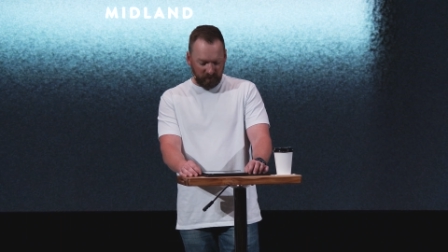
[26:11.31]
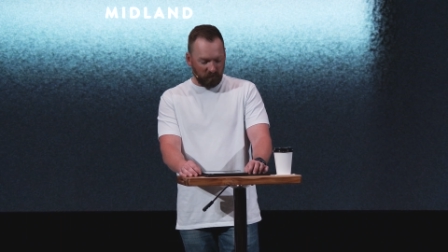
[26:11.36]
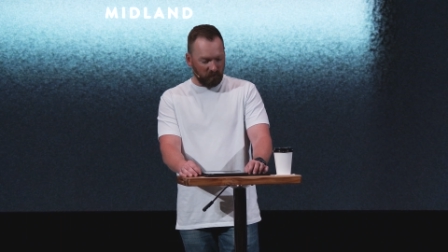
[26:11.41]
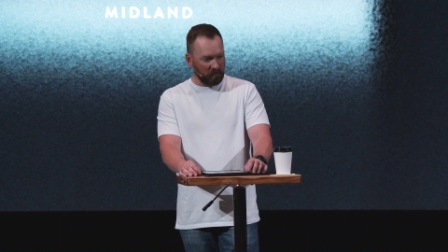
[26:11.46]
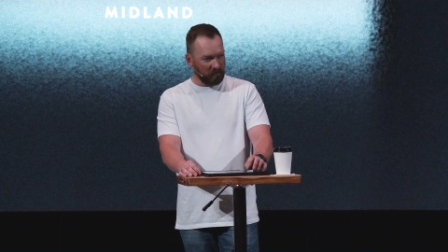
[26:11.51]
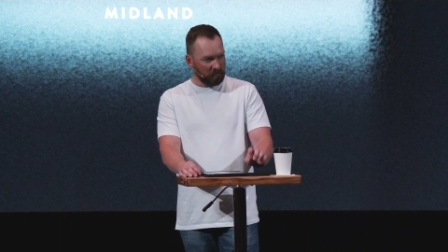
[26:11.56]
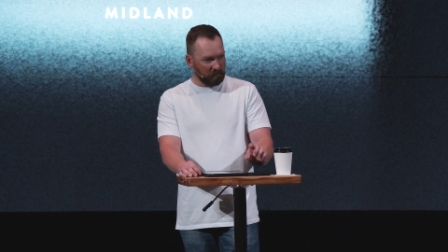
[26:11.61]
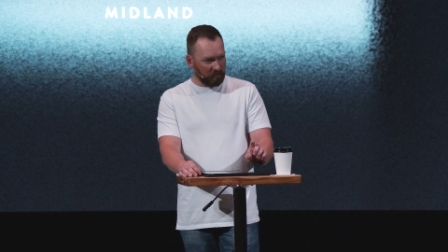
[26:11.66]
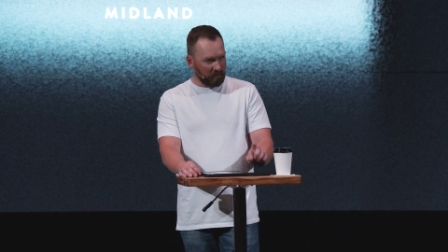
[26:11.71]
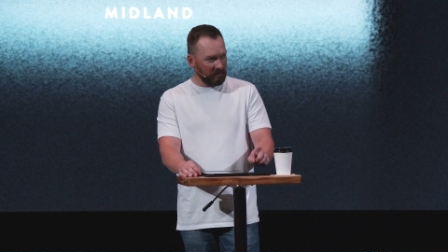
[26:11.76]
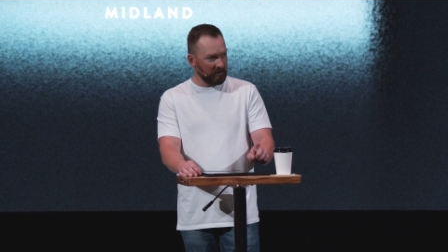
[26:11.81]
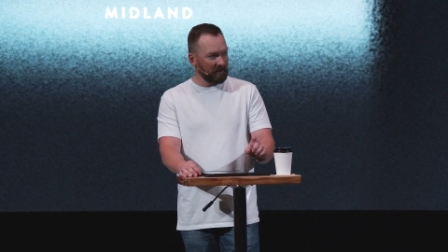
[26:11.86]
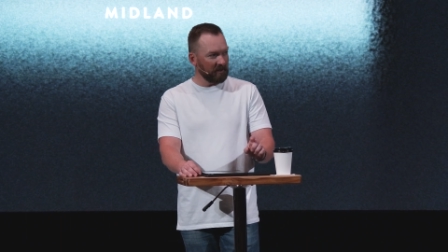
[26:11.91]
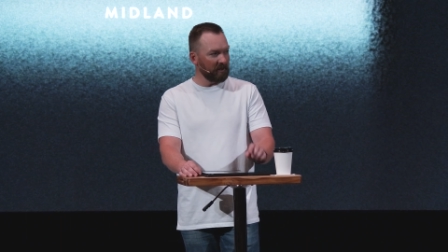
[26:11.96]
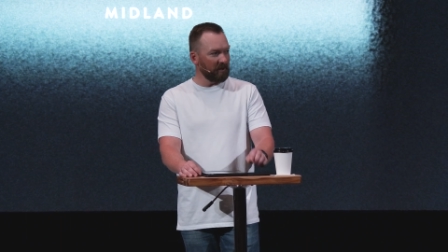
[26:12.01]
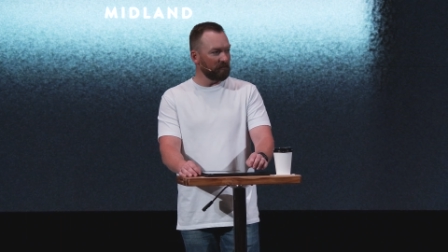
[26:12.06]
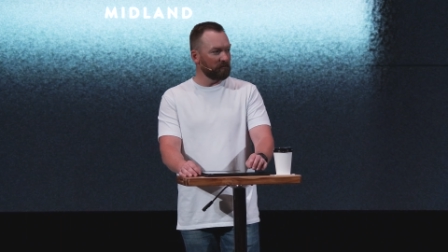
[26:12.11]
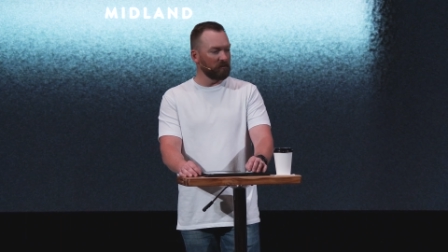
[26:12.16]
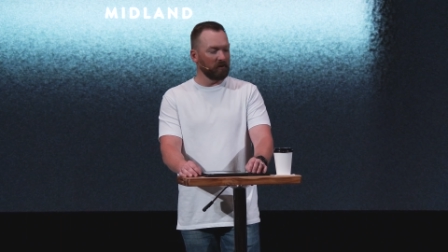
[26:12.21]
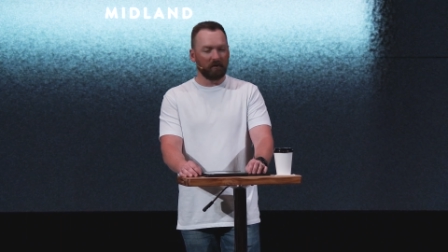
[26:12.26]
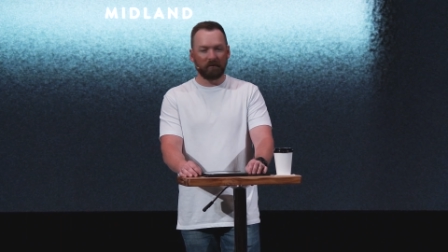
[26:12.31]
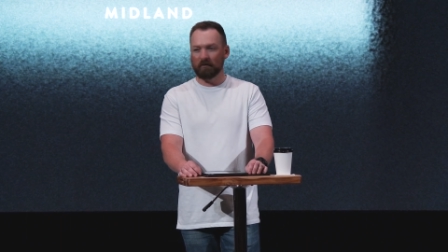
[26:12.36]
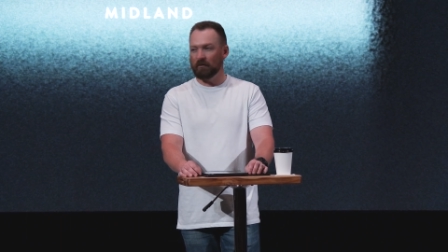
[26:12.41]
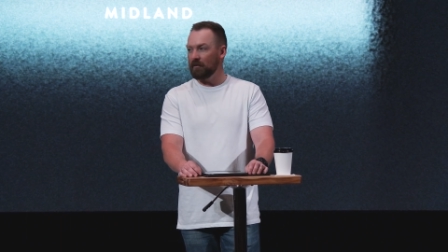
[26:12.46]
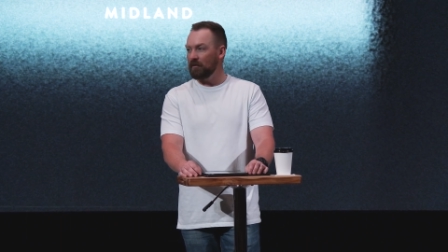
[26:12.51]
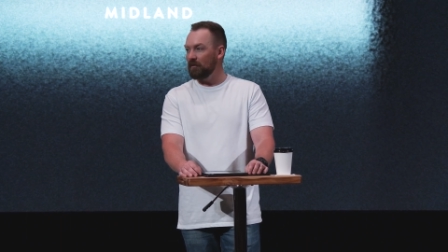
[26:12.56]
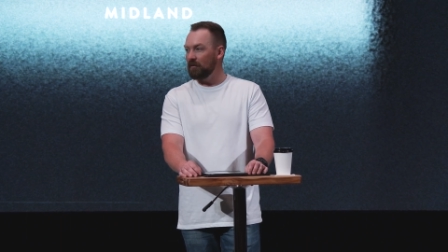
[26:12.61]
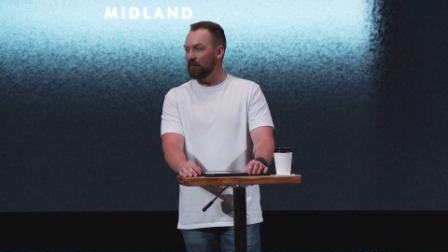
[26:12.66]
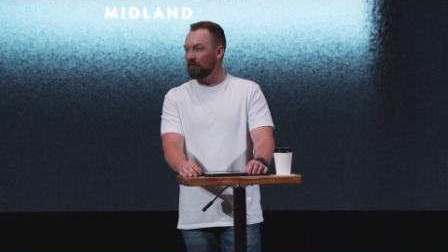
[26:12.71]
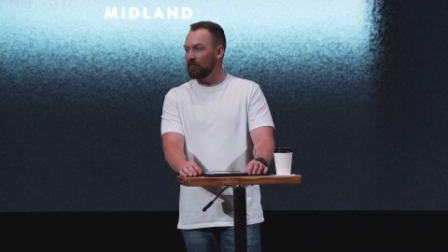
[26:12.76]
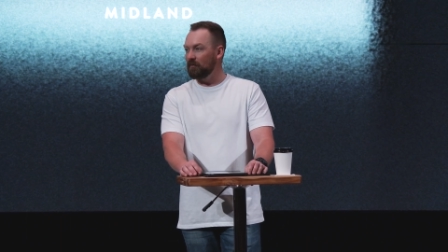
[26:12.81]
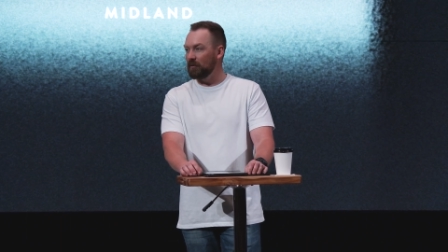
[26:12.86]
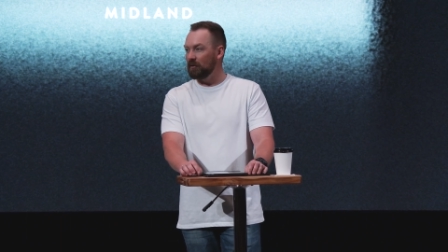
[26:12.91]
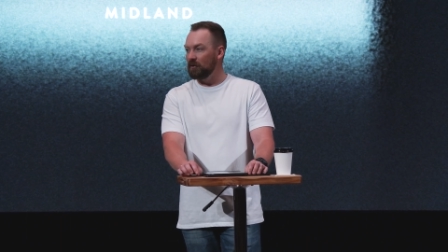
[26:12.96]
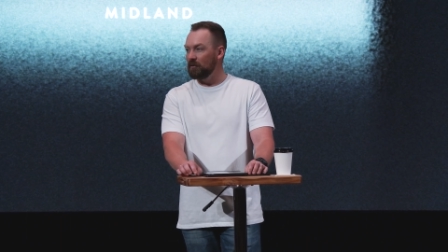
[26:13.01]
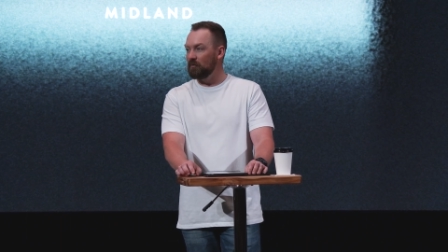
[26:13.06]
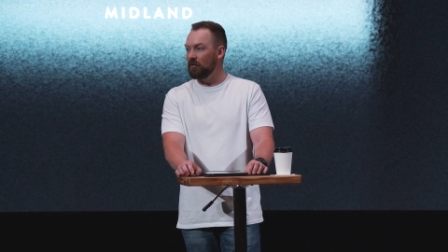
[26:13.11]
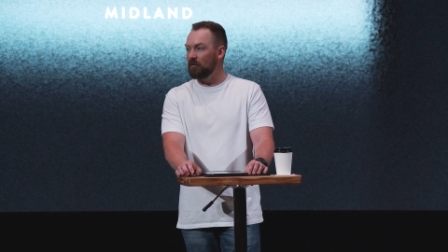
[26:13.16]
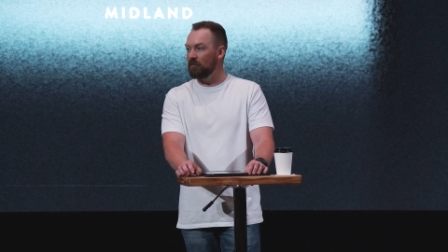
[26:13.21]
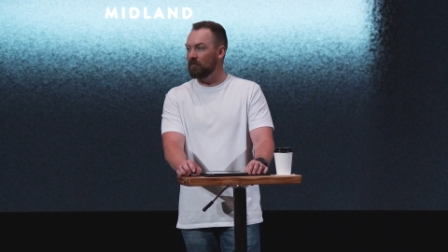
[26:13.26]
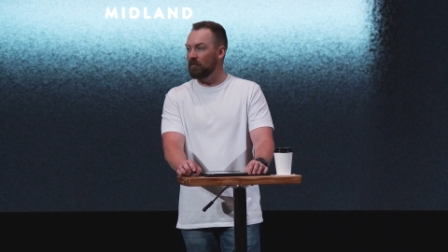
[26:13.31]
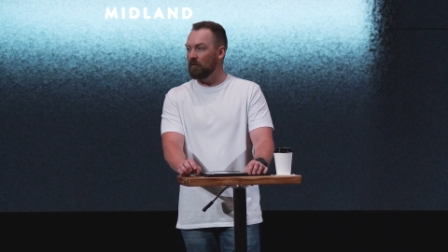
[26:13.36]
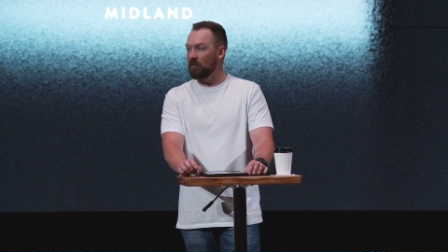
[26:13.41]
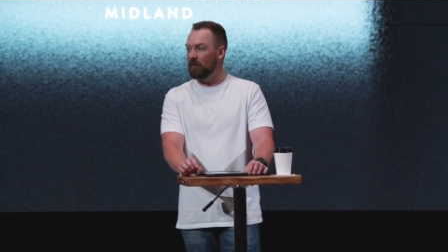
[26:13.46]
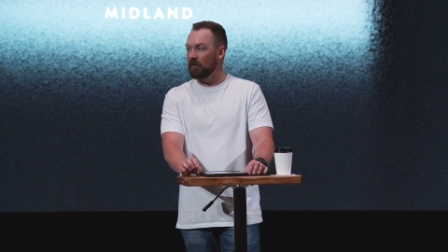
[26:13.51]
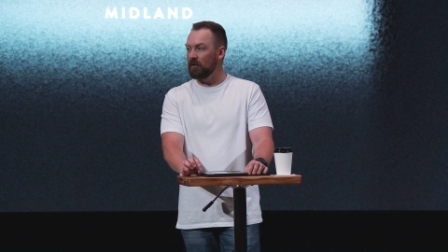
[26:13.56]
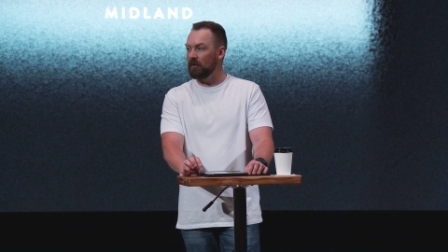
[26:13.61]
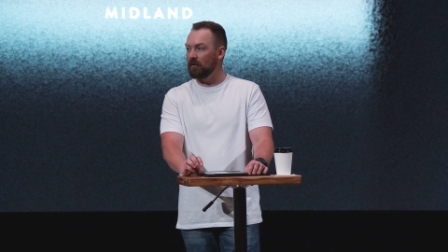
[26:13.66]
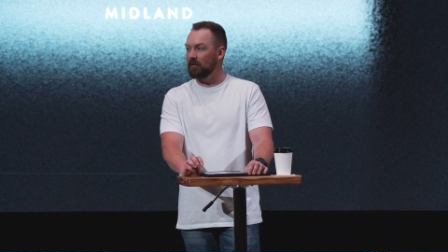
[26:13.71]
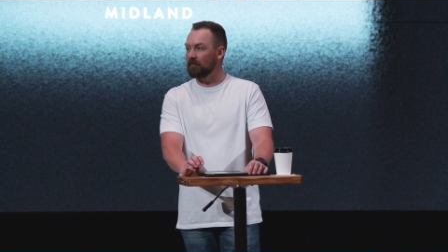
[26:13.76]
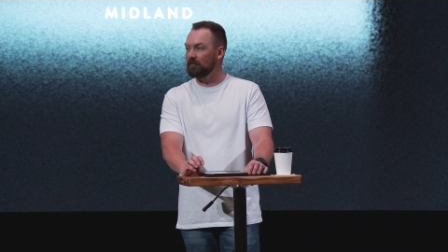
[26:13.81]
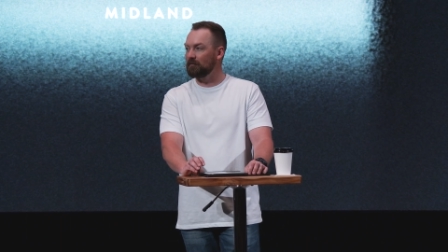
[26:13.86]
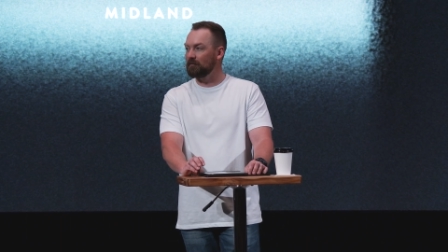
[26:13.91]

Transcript: with plenty left over for you to move forward on.